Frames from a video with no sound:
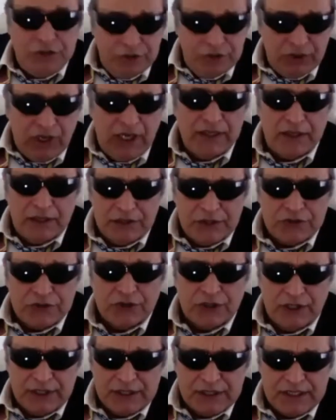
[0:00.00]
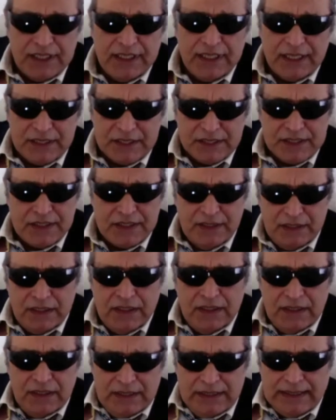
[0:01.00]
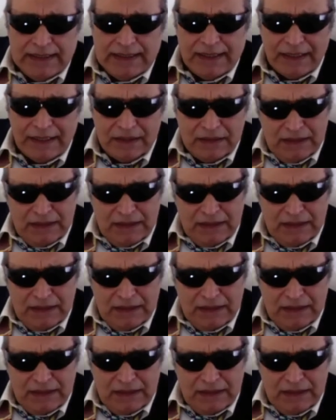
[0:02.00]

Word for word: write on the drawing. Yeah. Yeah. Yeah.